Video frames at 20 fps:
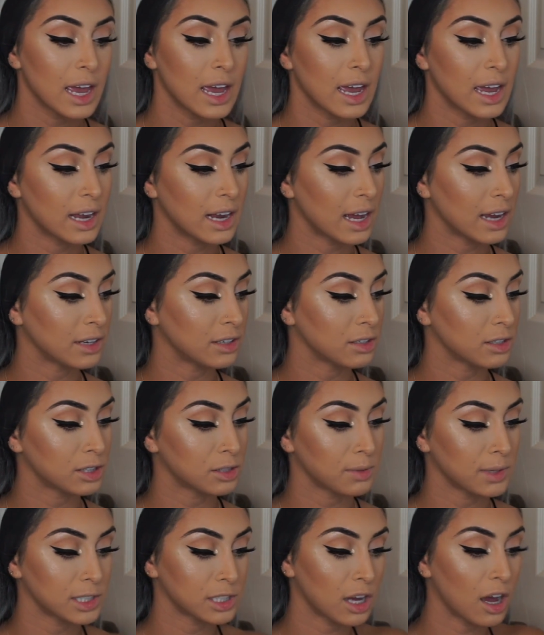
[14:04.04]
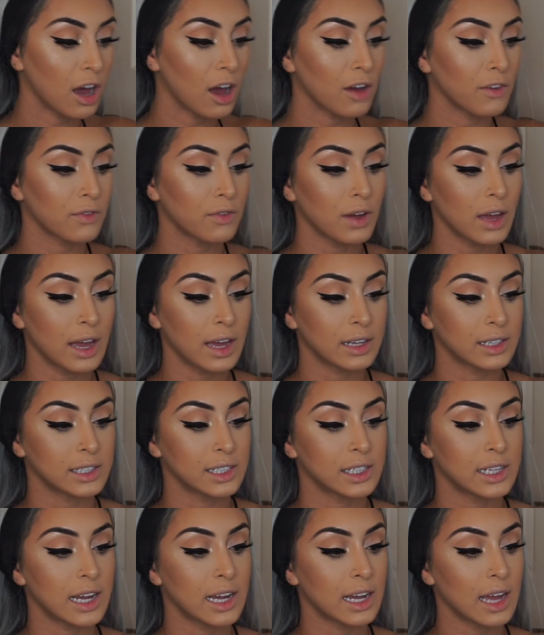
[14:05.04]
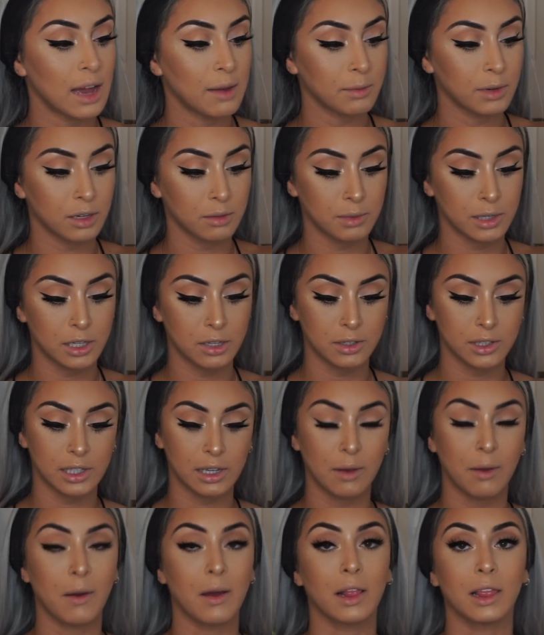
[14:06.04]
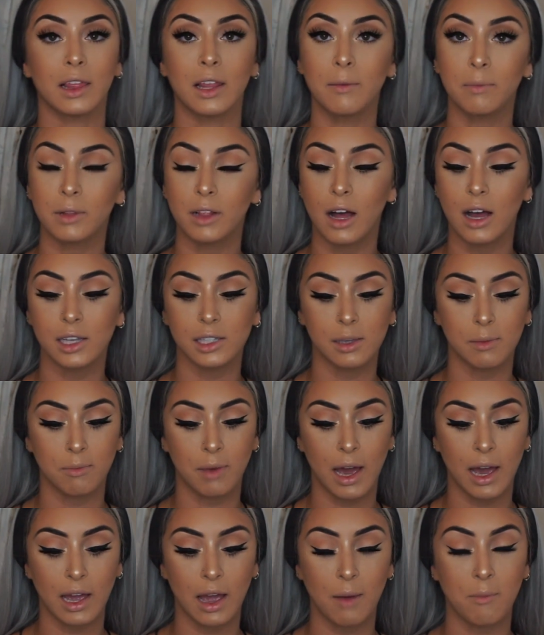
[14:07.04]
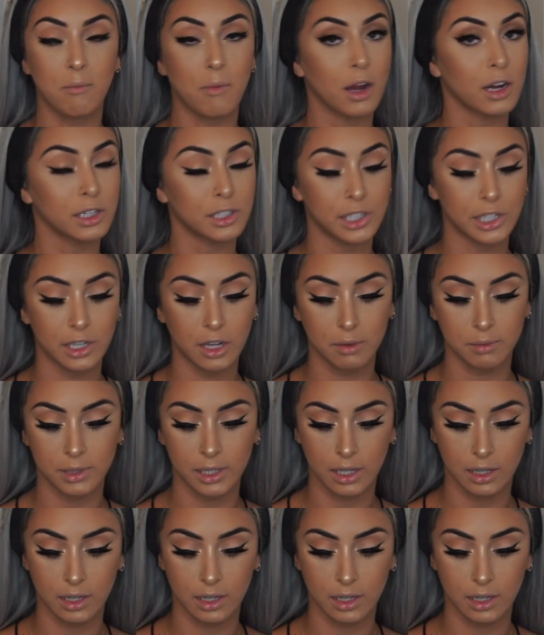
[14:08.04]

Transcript: And I do switch off, and today I'm going to be using lip gloss by Marc Jacobs,